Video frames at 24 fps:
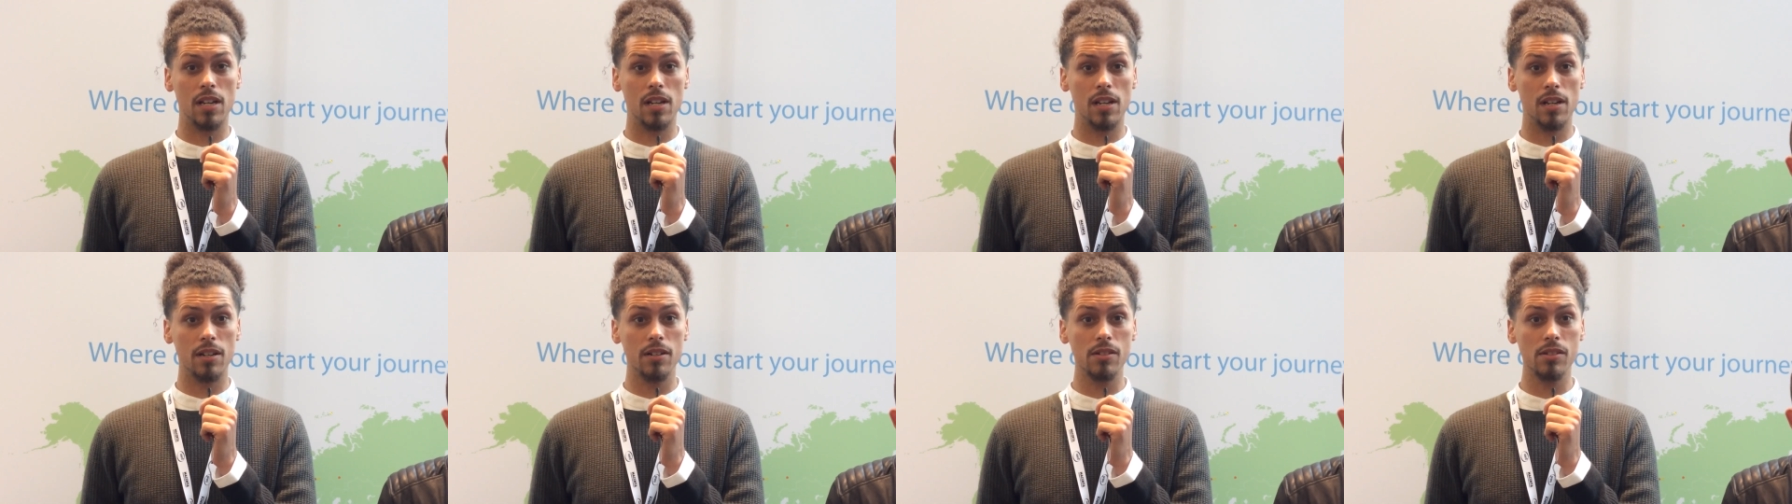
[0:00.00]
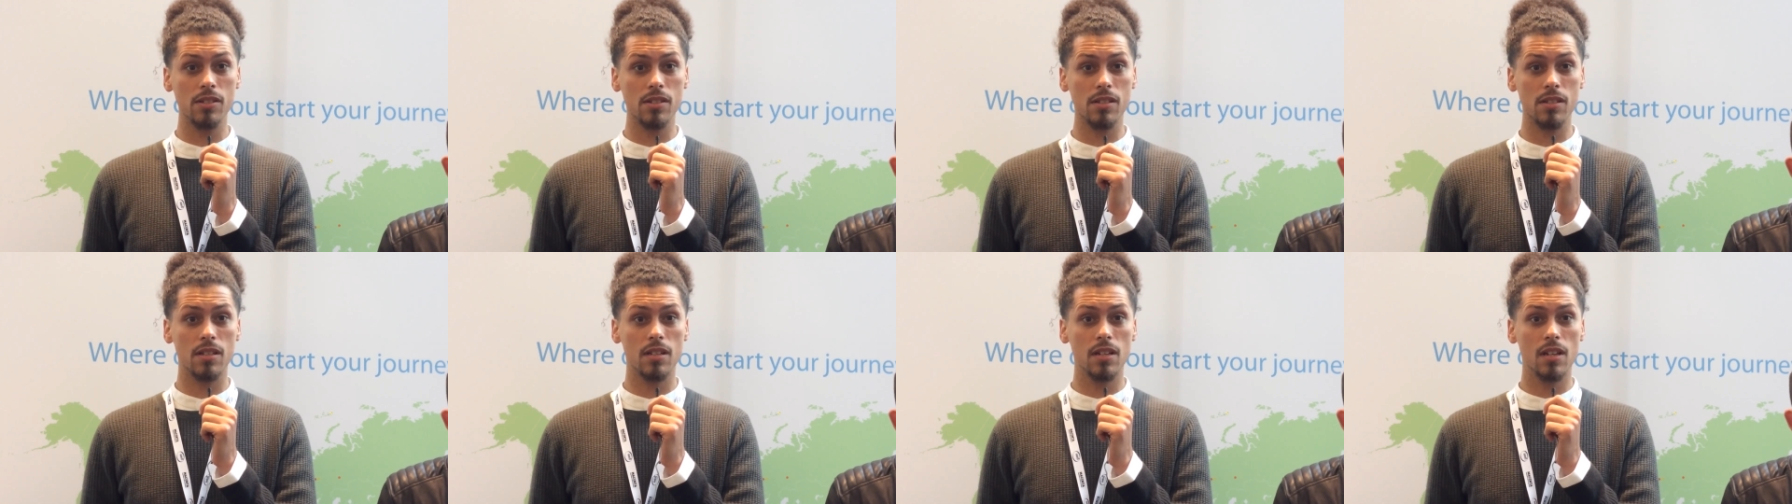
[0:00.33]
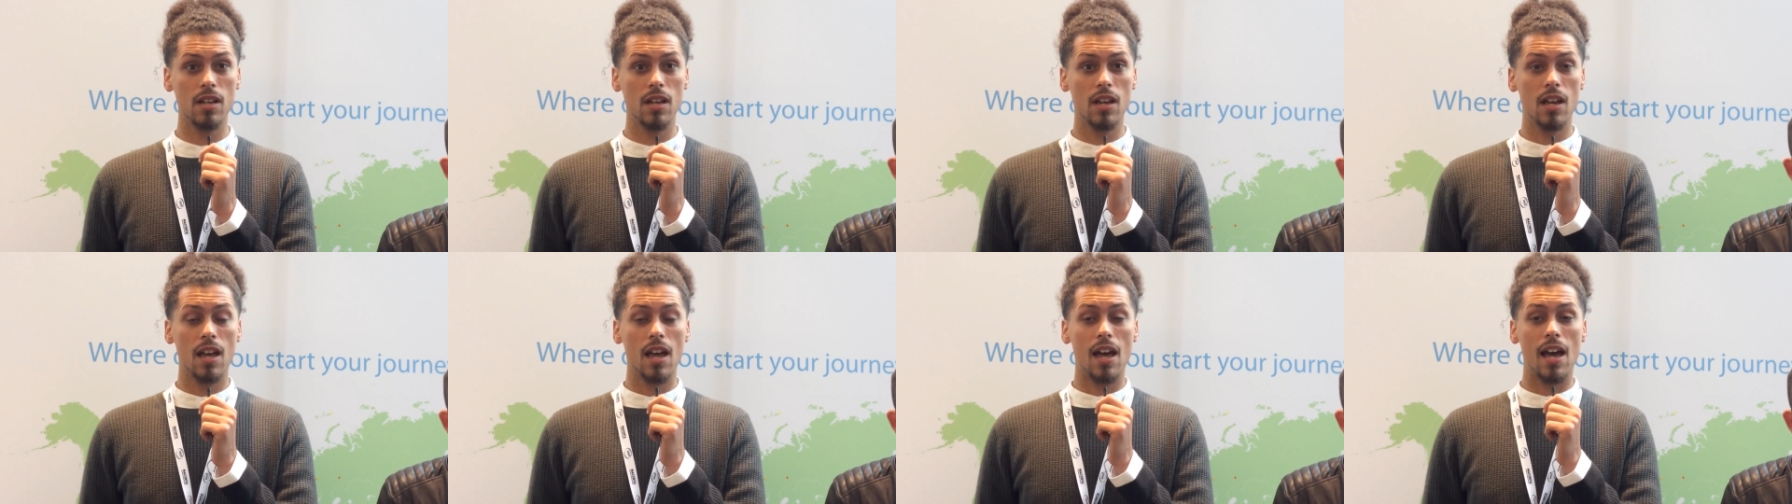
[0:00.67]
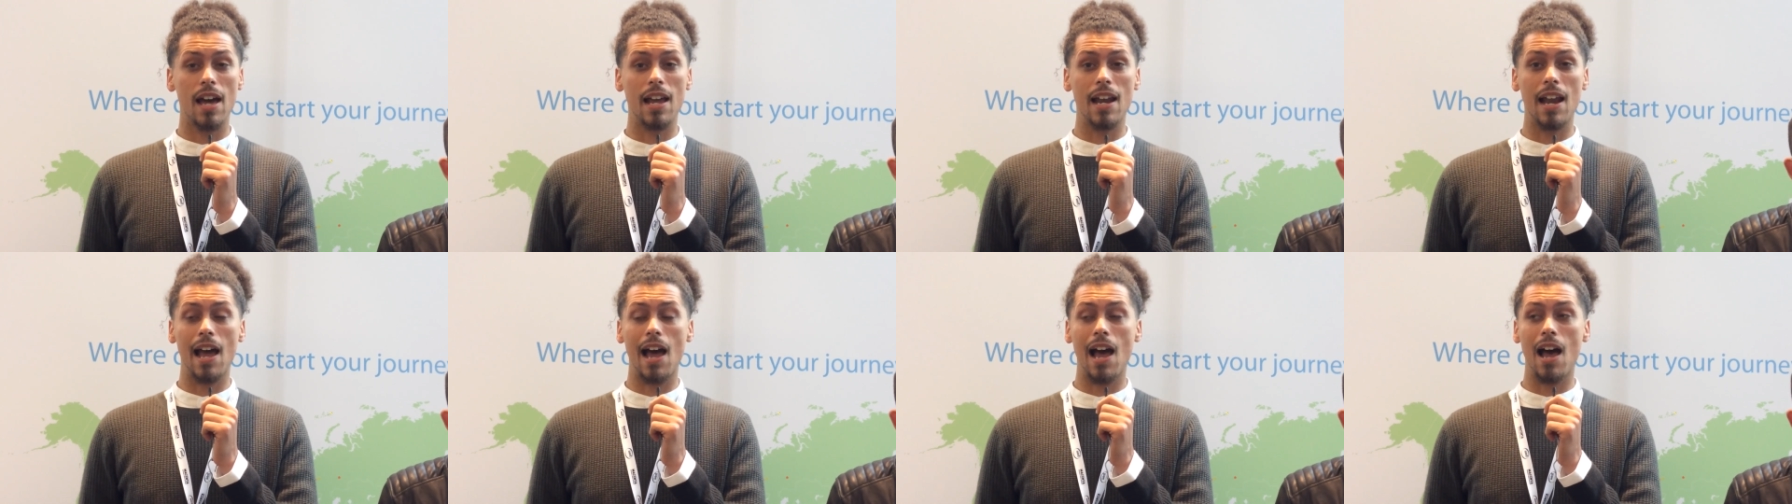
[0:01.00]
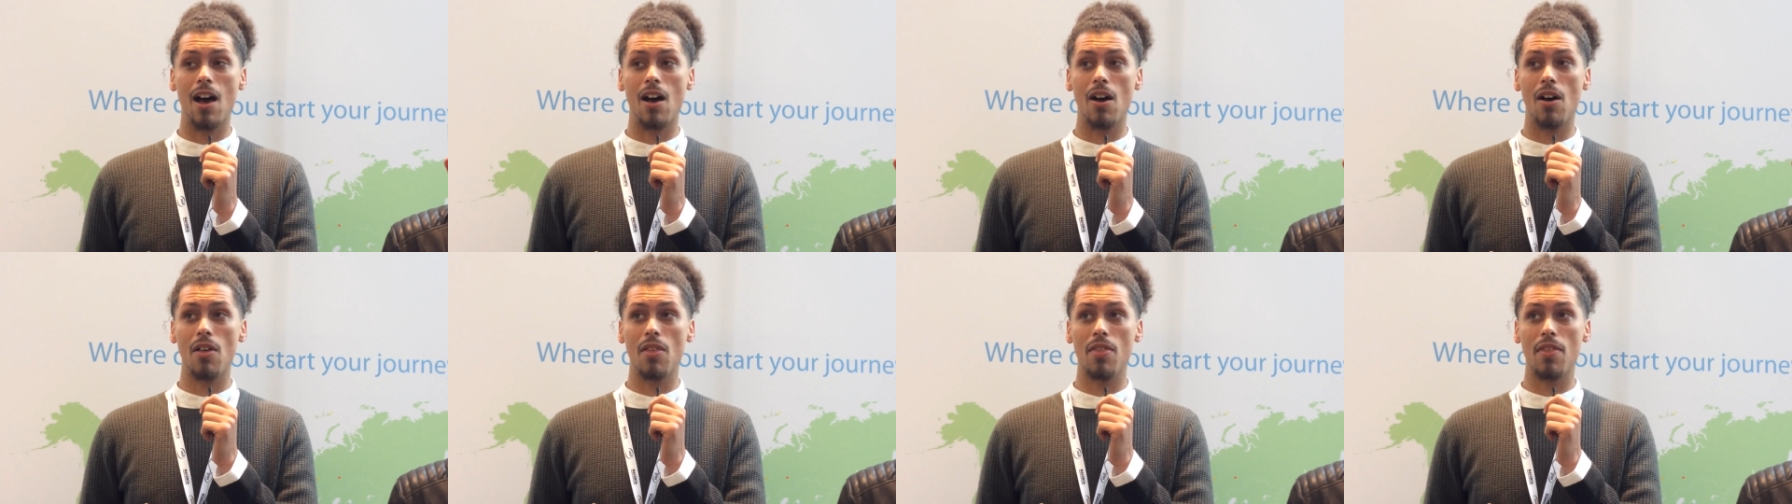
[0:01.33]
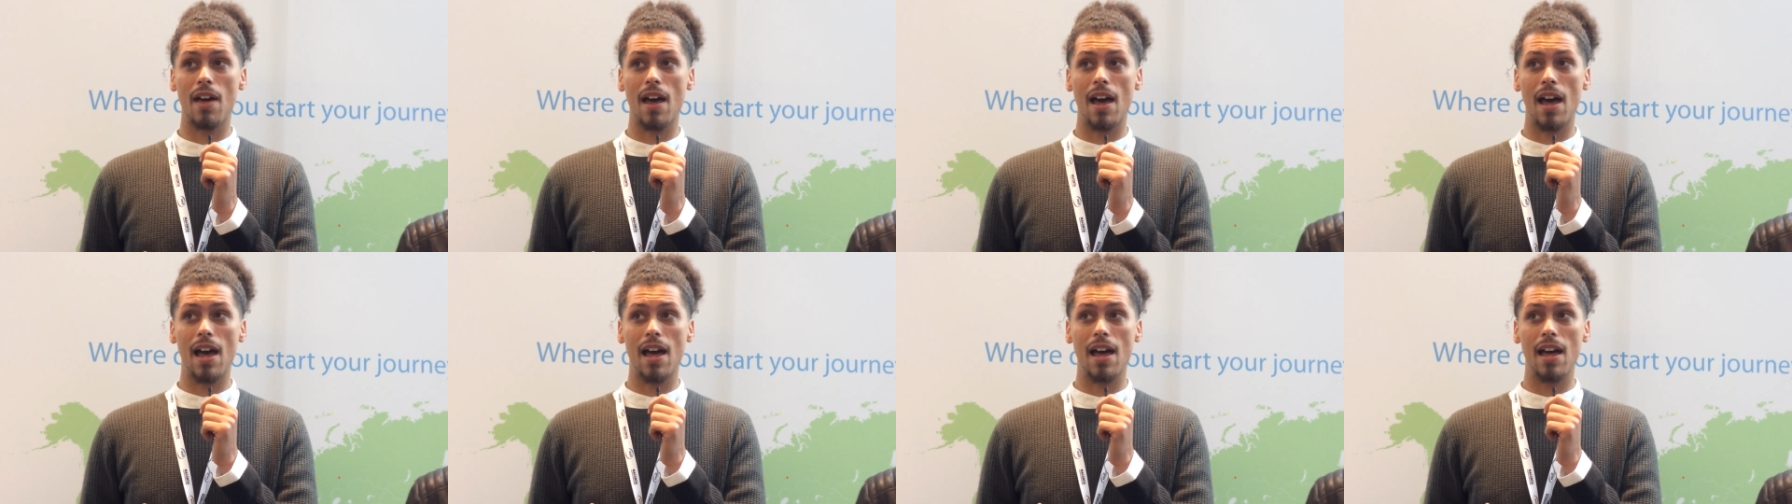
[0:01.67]
years and how
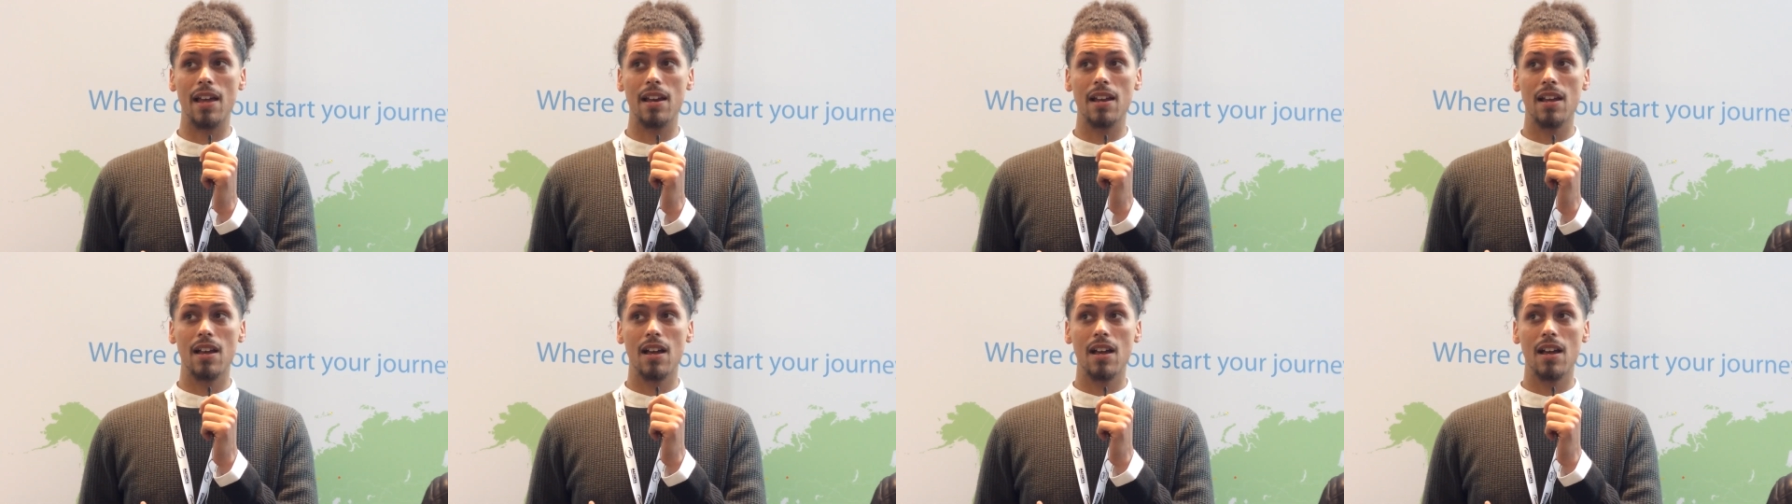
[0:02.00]
that